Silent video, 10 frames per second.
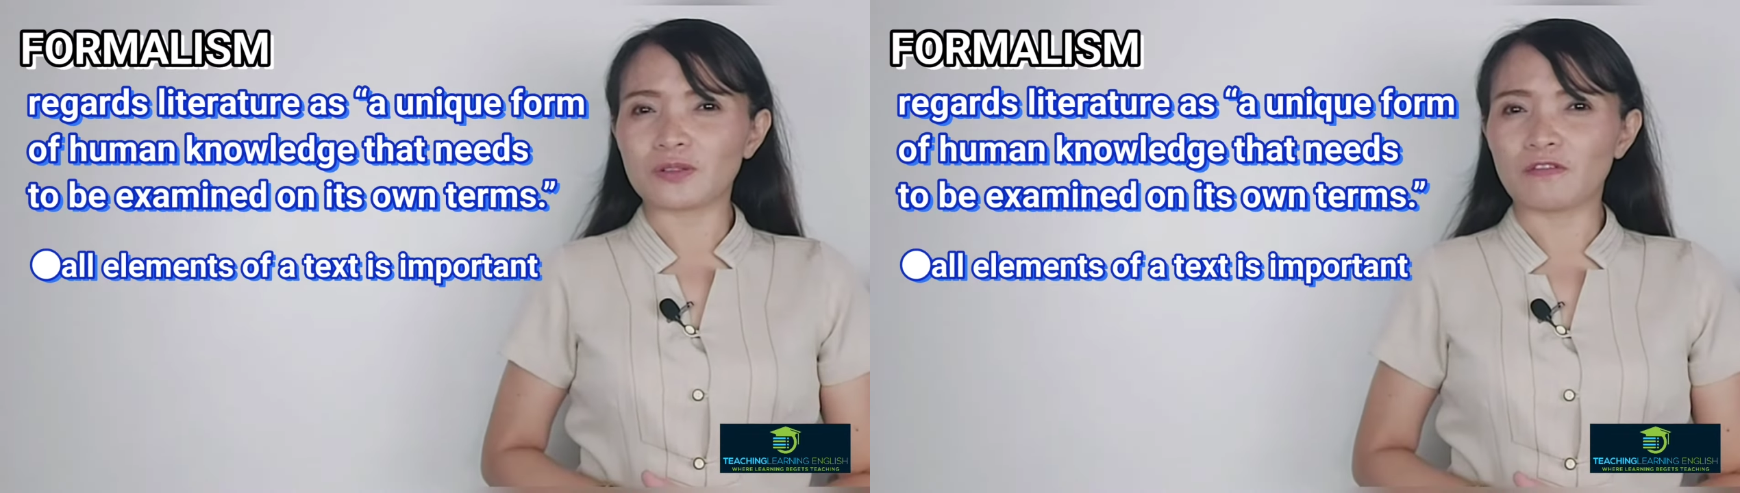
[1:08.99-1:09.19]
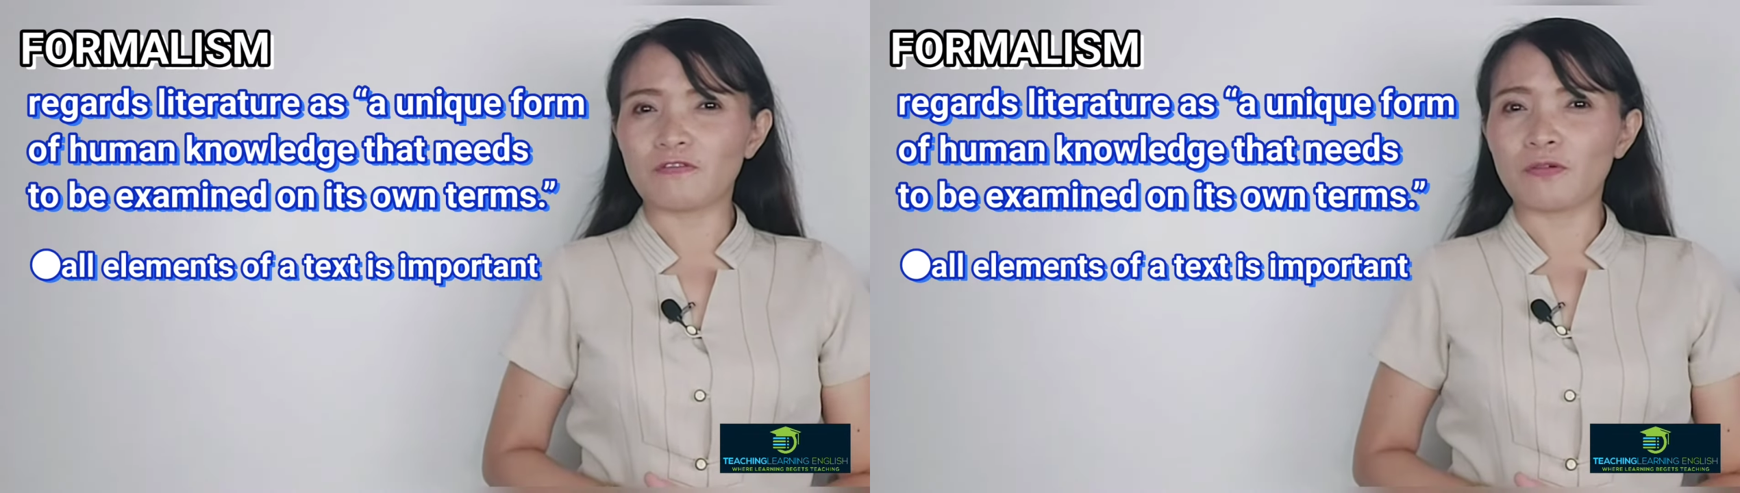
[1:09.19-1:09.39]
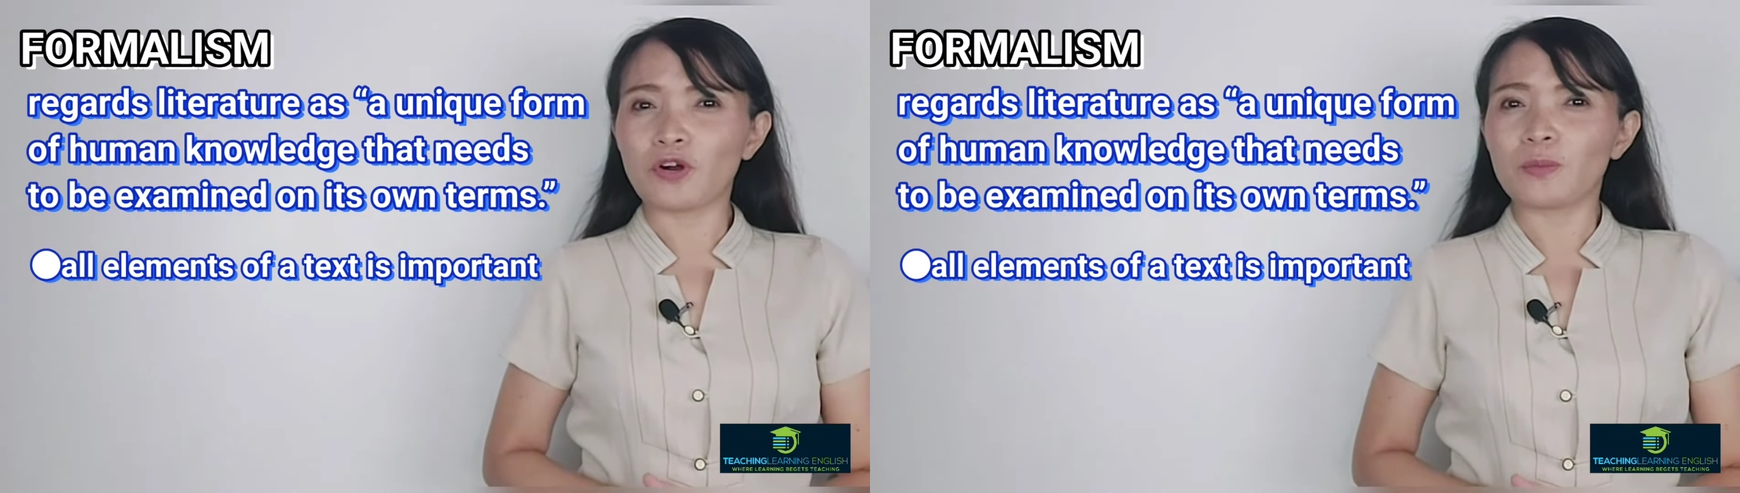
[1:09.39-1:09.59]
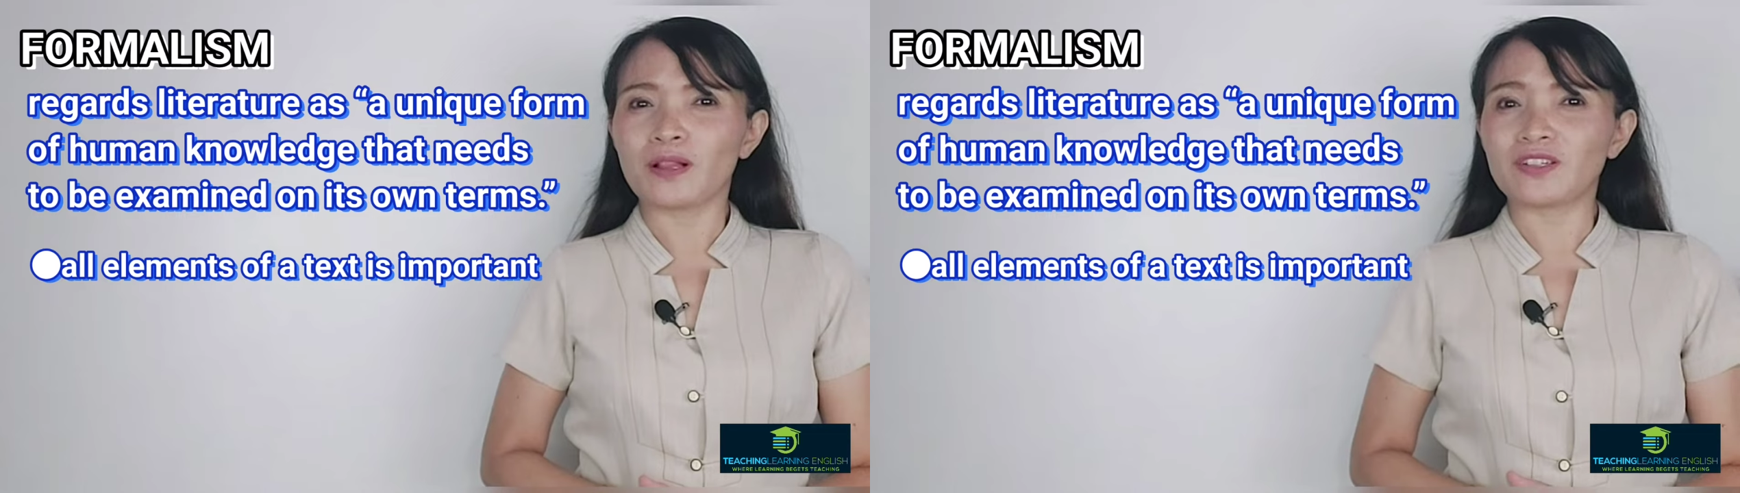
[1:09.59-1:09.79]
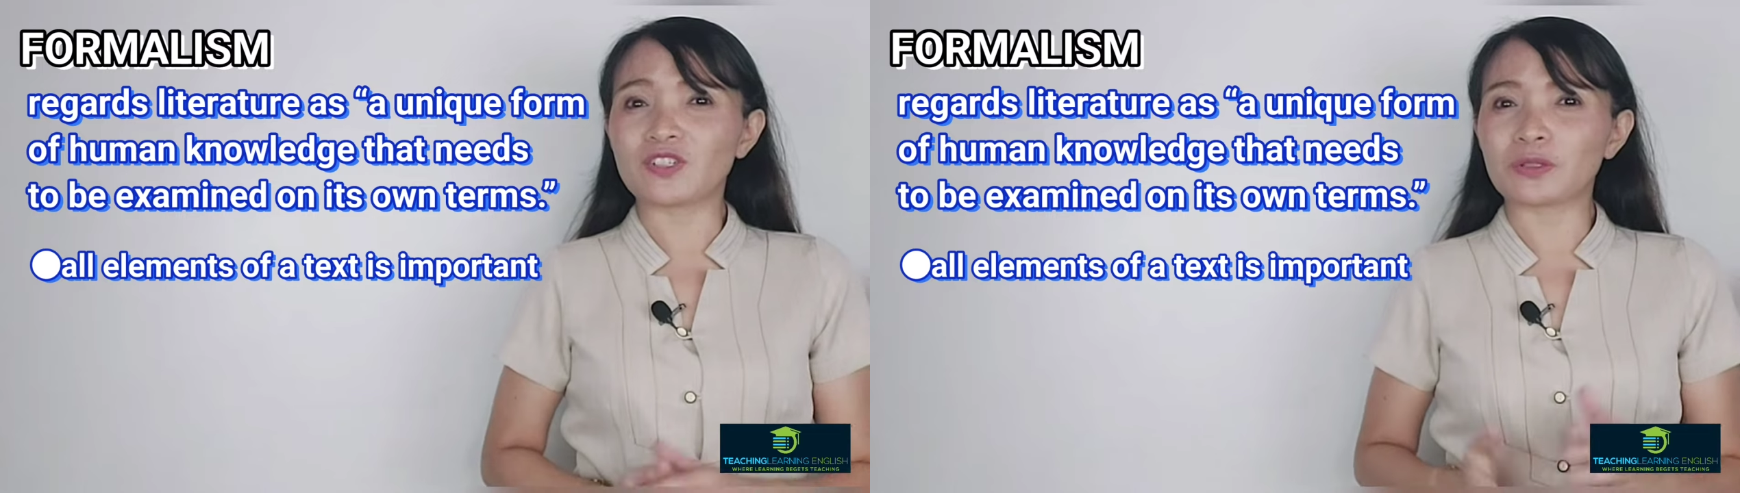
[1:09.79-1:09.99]
the
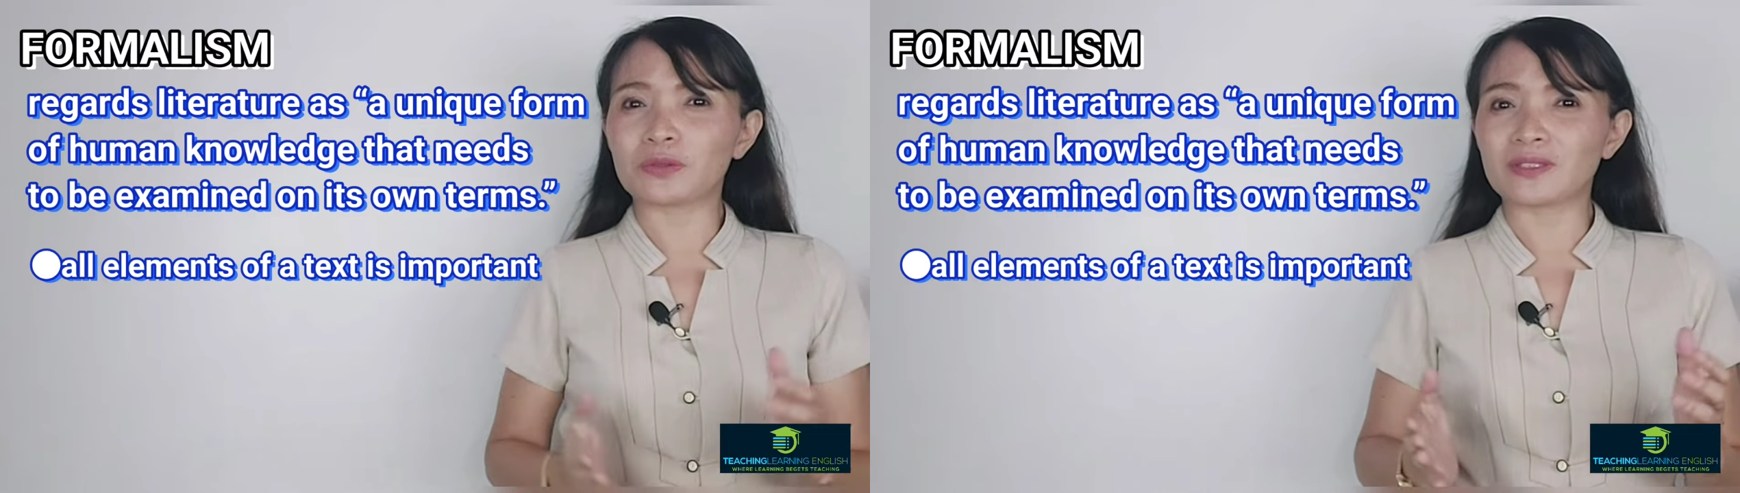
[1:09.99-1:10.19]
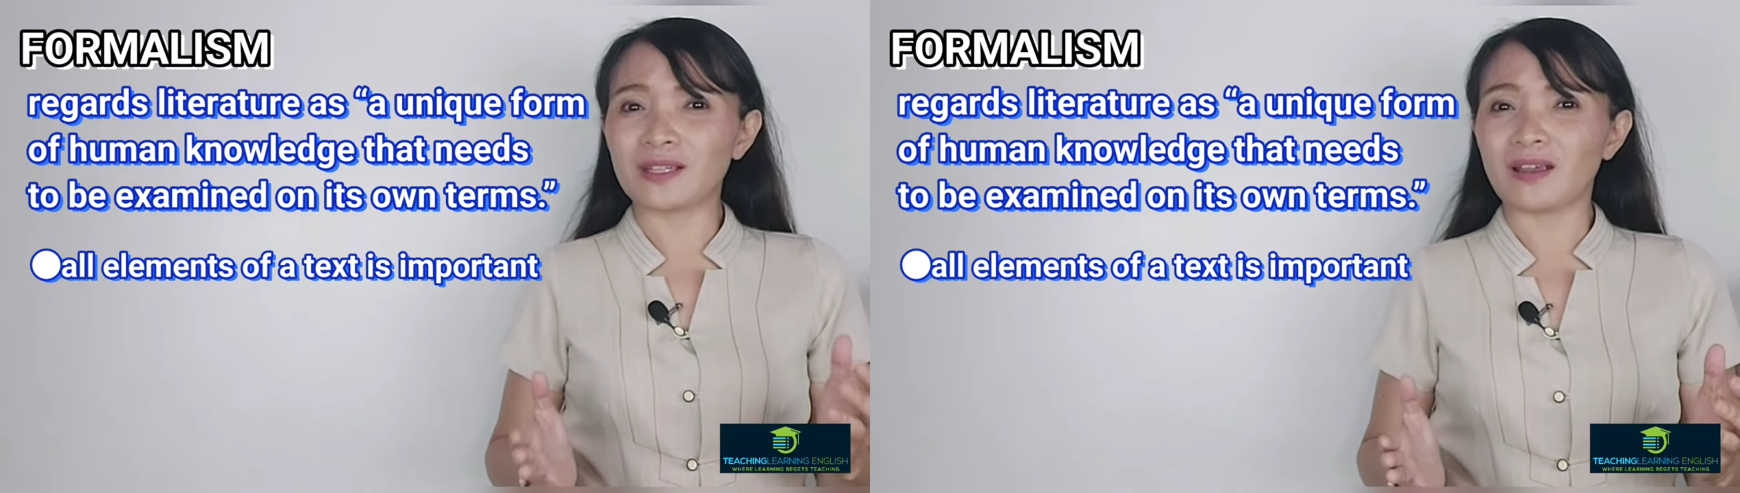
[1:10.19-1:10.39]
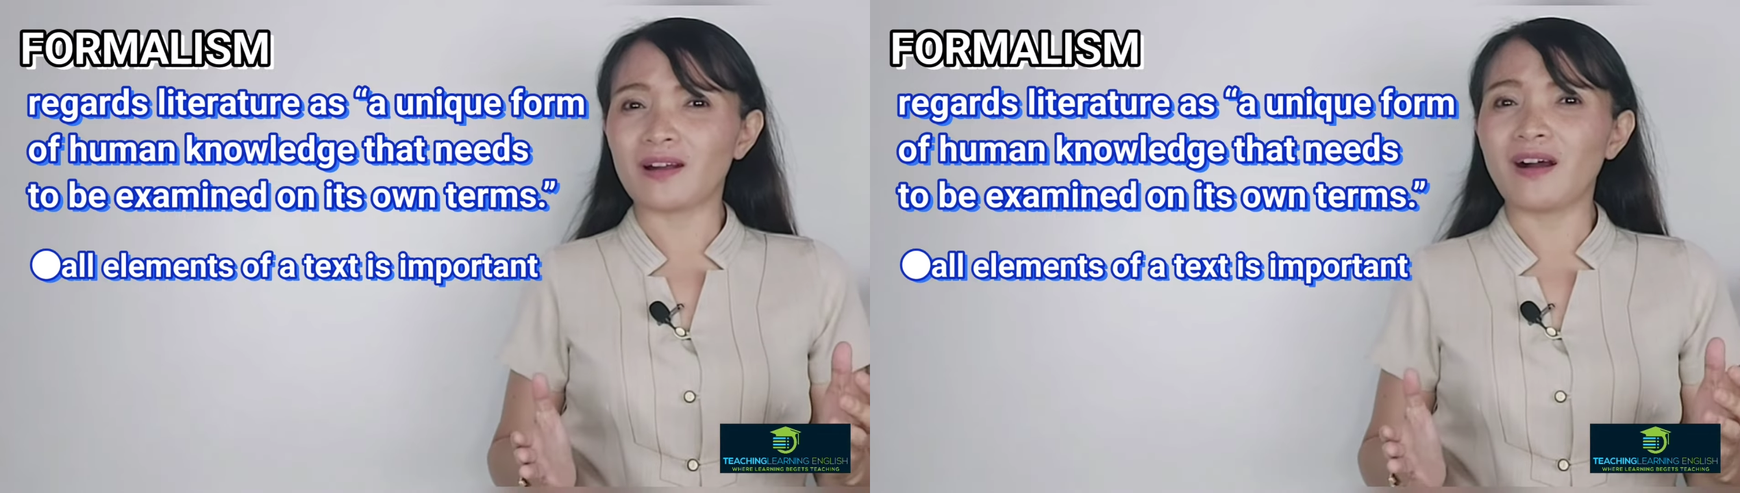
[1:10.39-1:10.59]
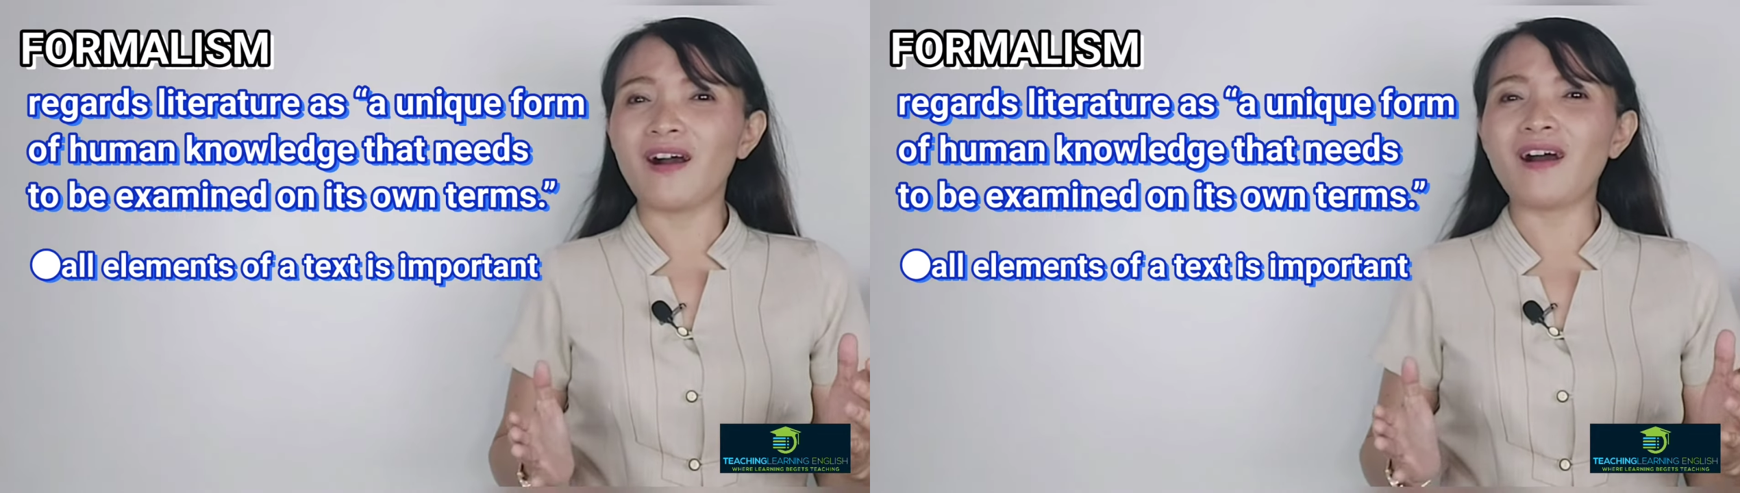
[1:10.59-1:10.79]
formalist critic